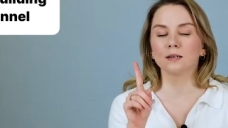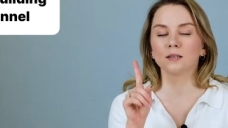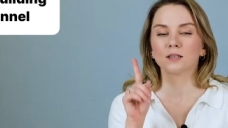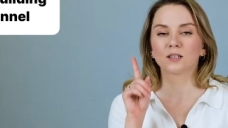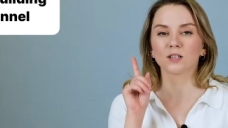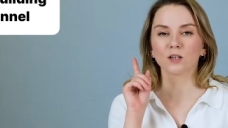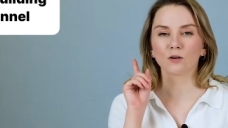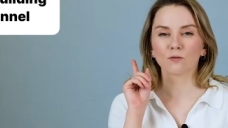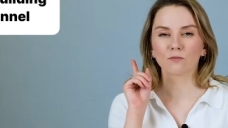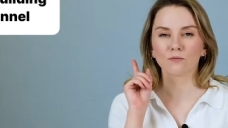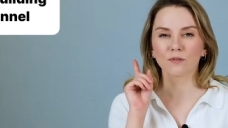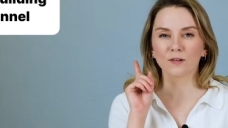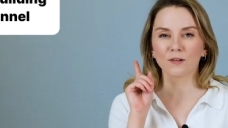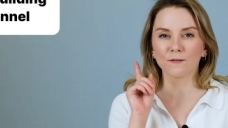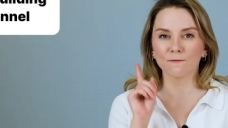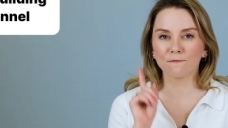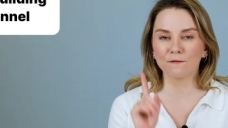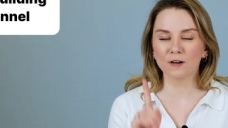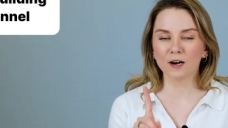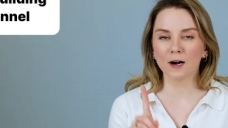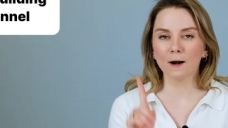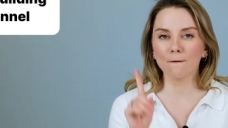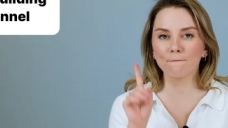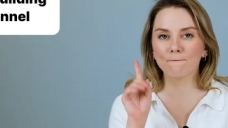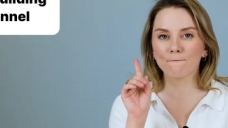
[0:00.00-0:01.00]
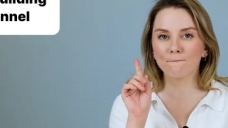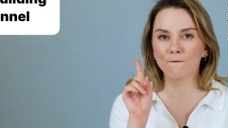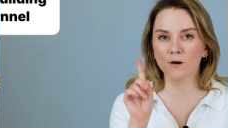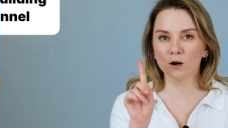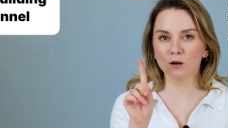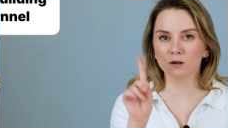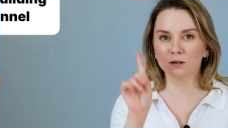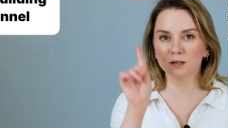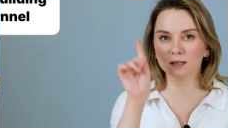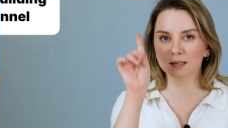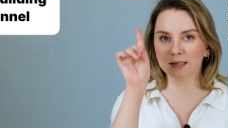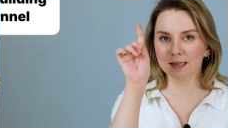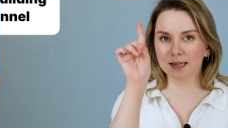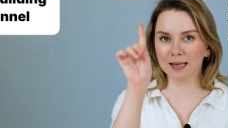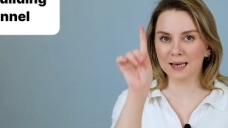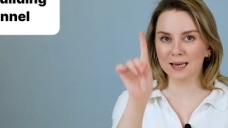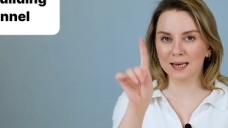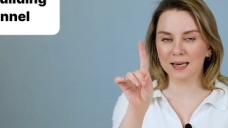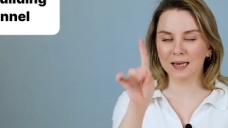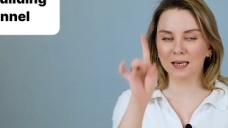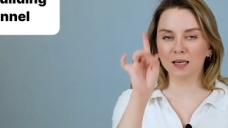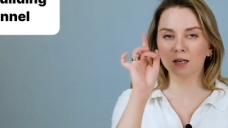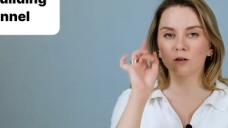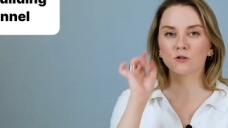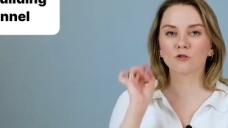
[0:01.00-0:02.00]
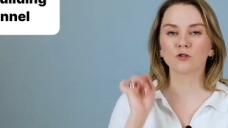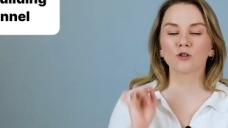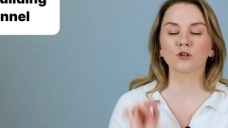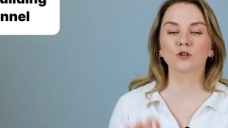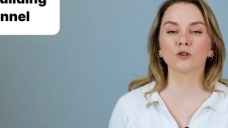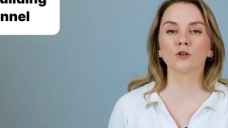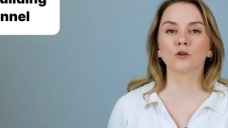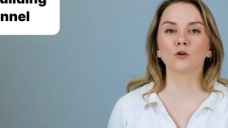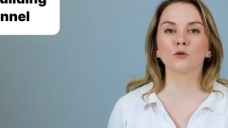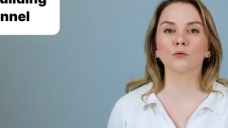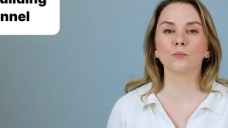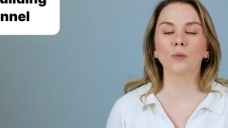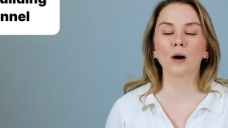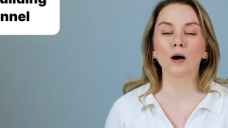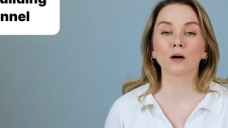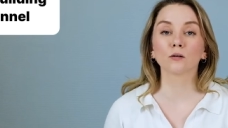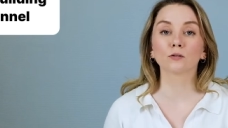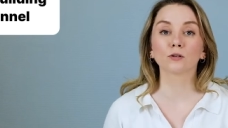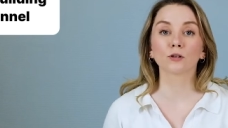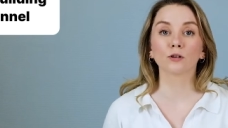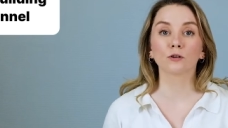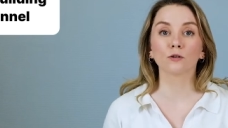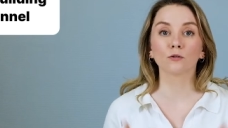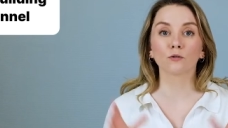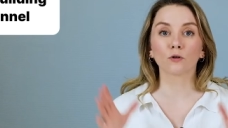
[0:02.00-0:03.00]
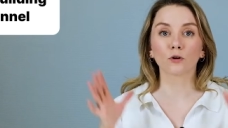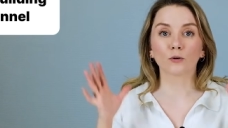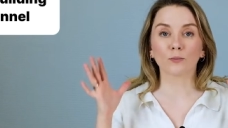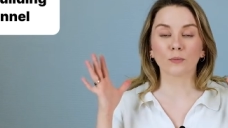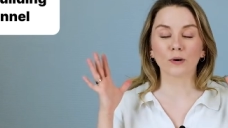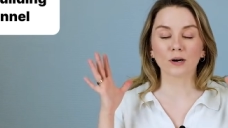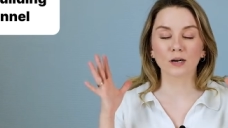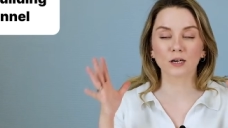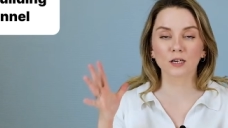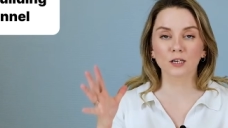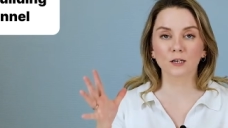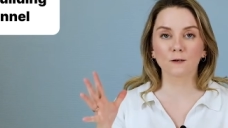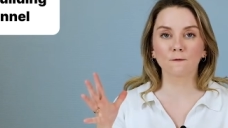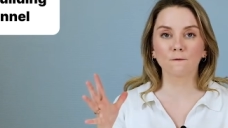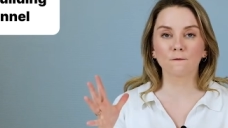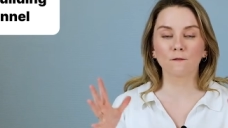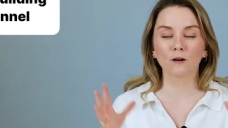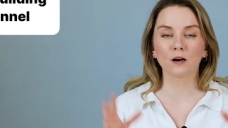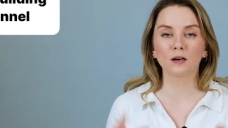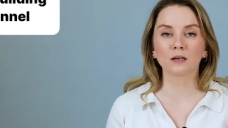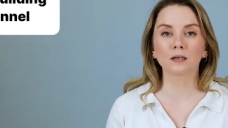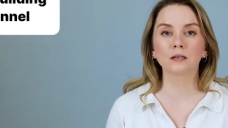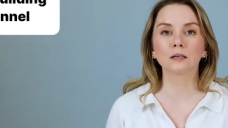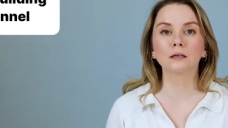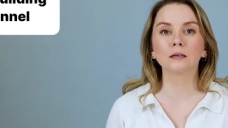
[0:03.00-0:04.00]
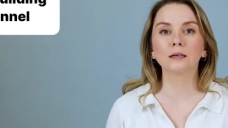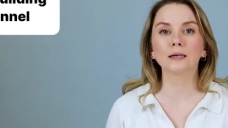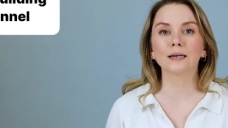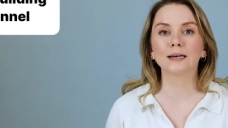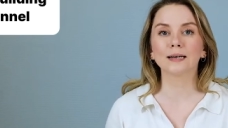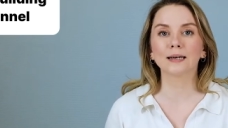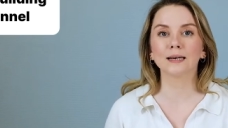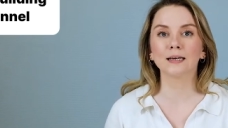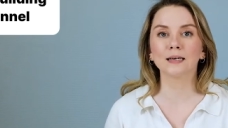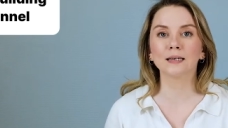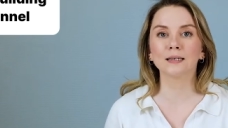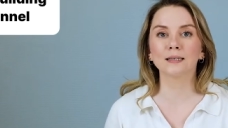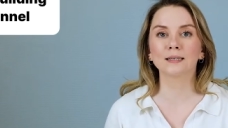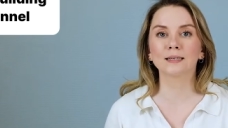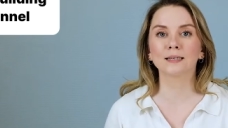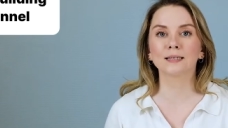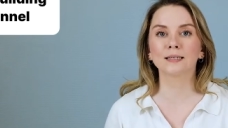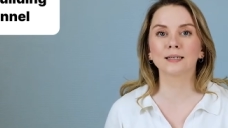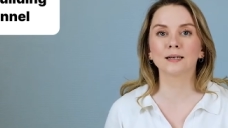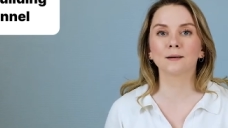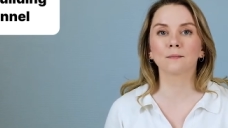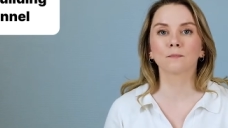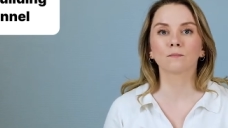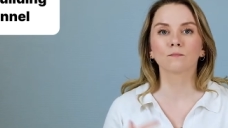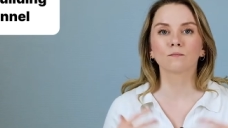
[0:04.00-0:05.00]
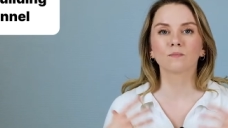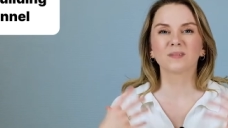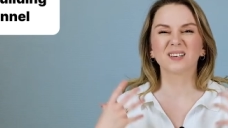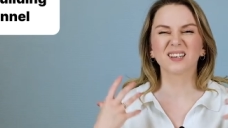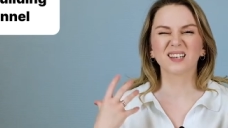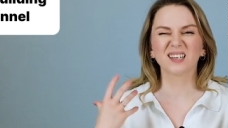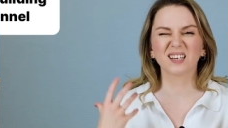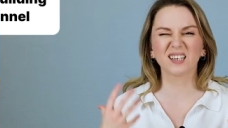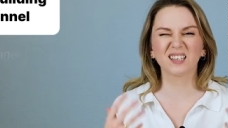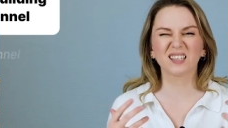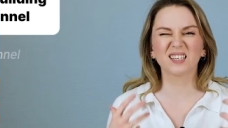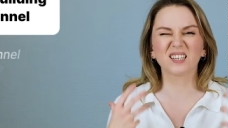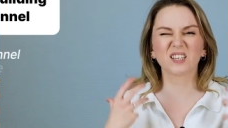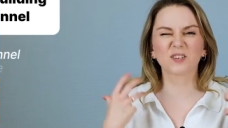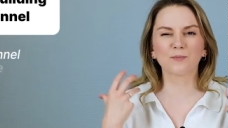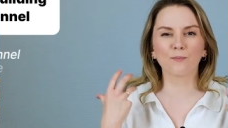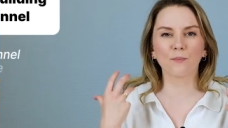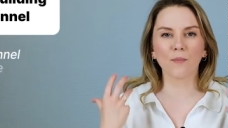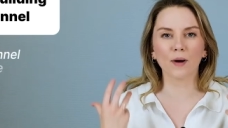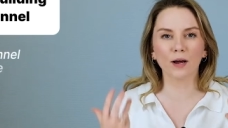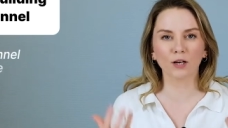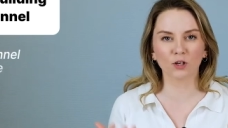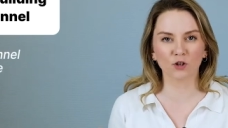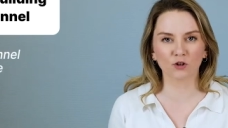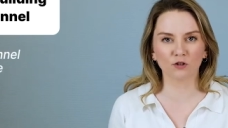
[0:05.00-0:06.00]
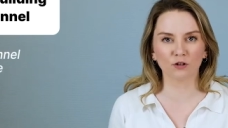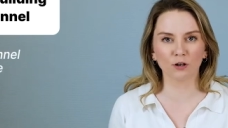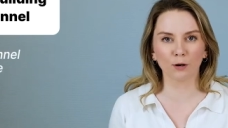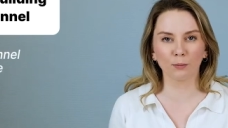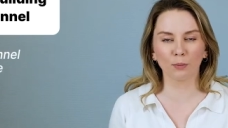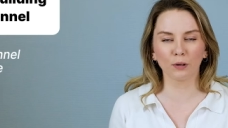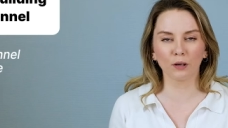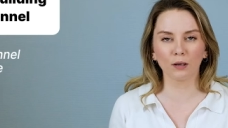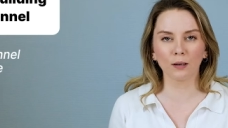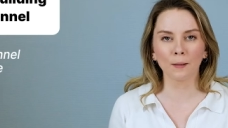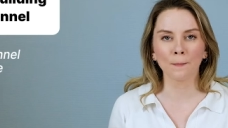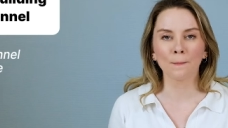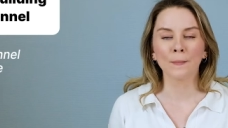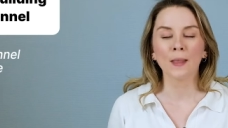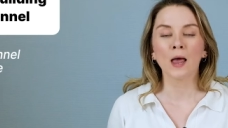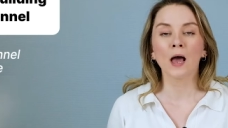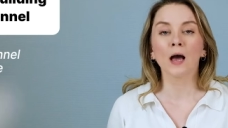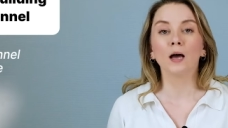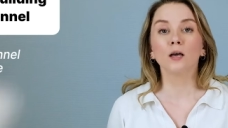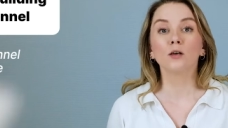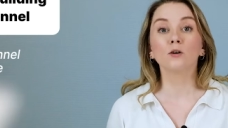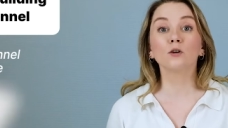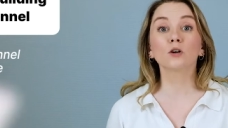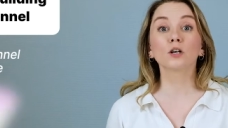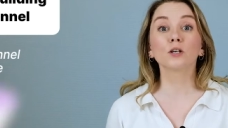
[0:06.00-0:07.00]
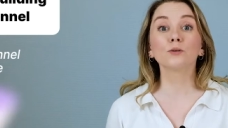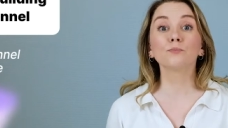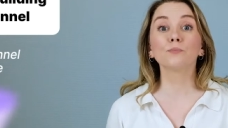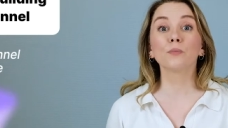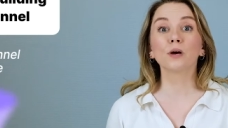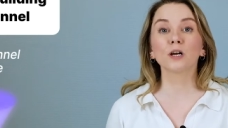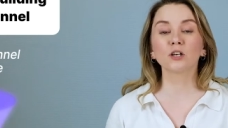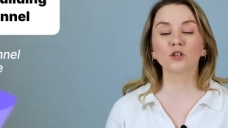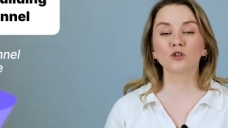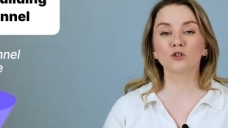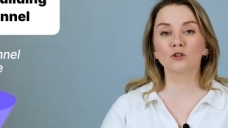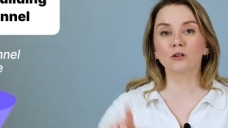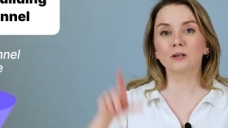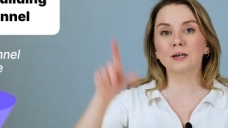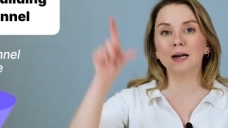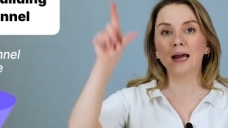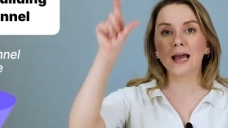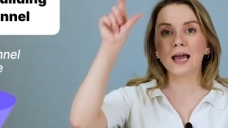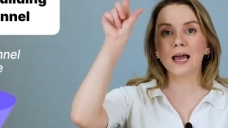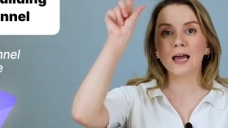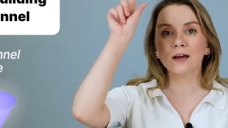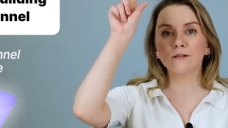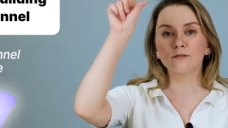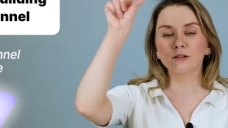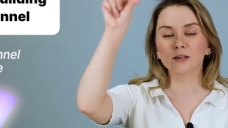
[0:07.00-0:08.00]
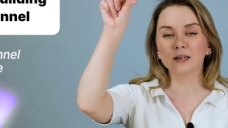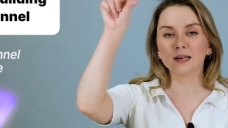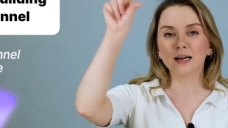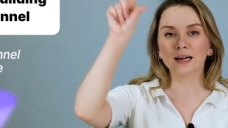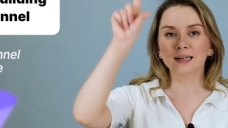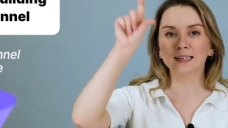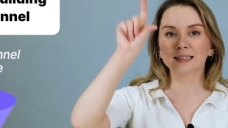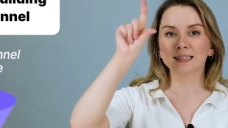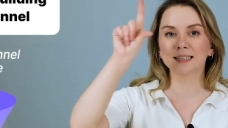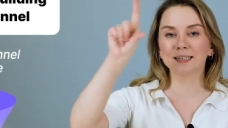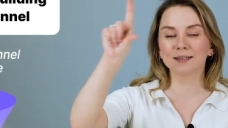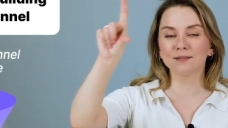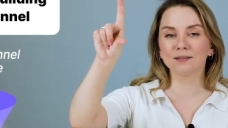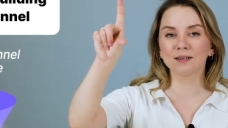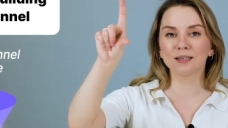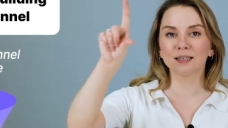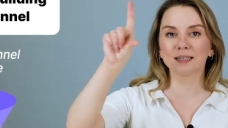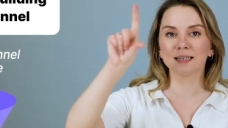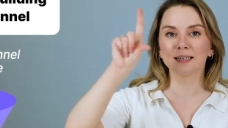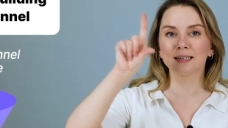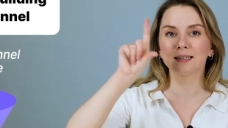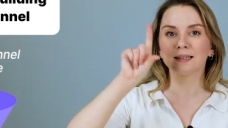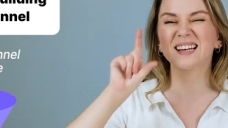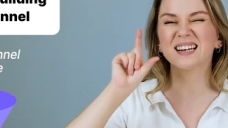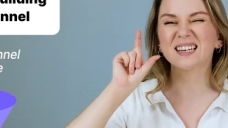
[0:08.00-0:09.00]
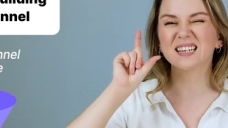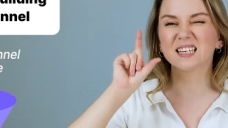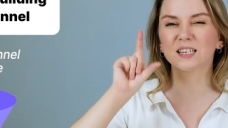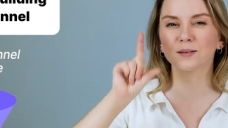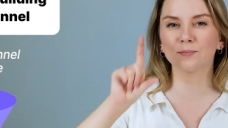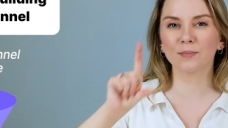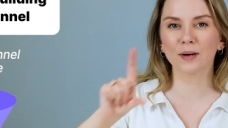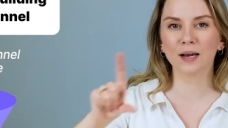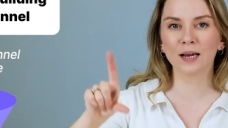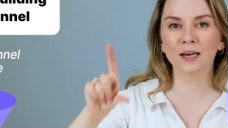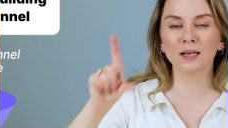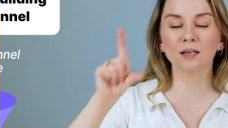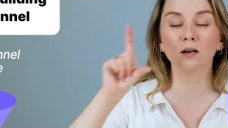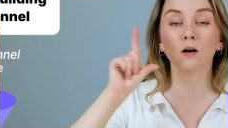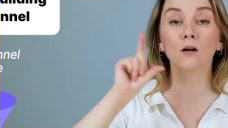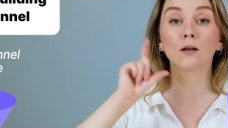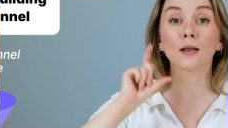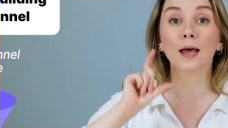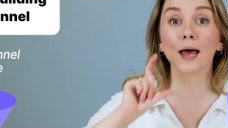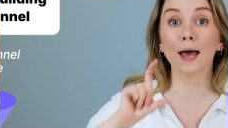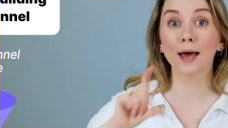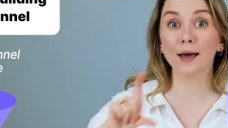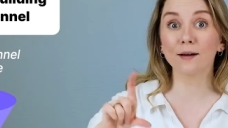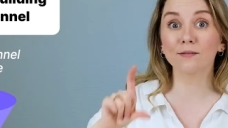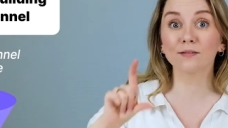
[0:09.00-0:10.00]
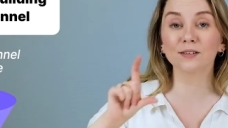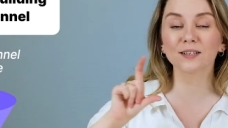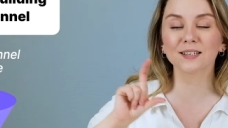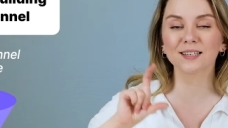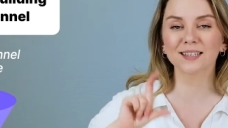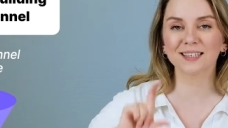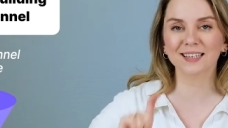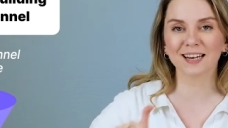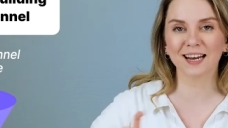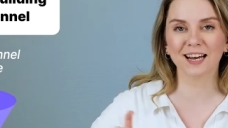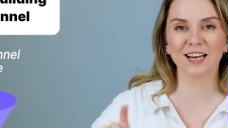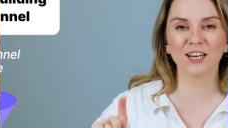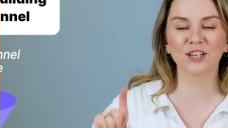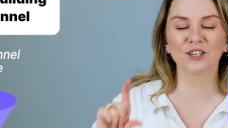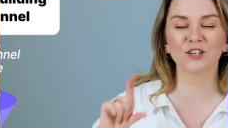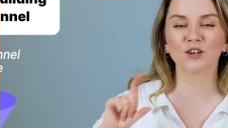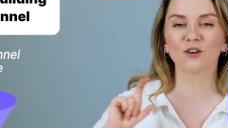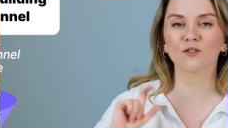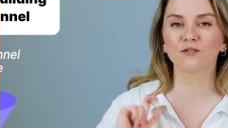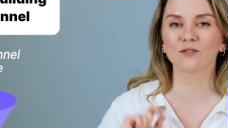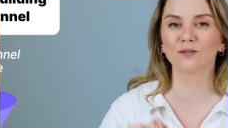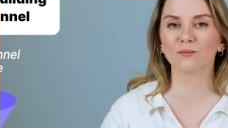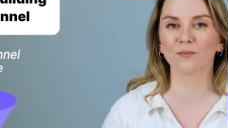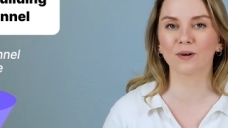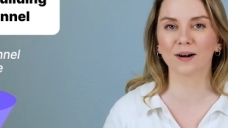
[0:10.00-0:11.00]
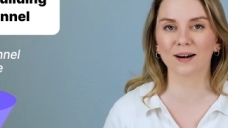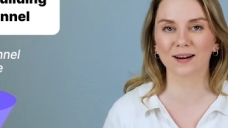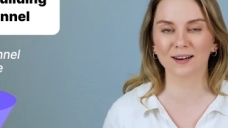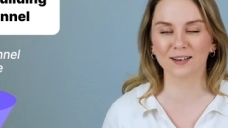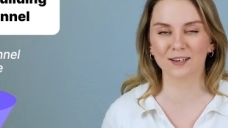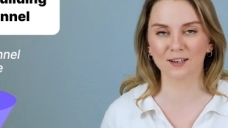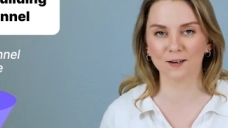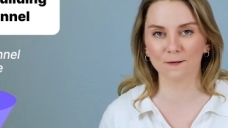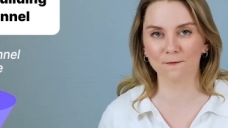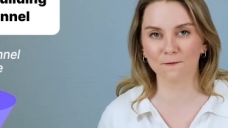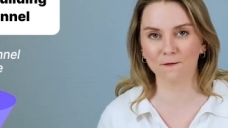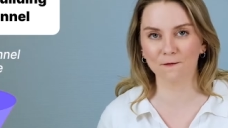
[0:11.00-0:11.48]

So the very first thing you should know about your marketing funnel is uh, it is measurable. You can measure every activity that is made on every stage of the marketing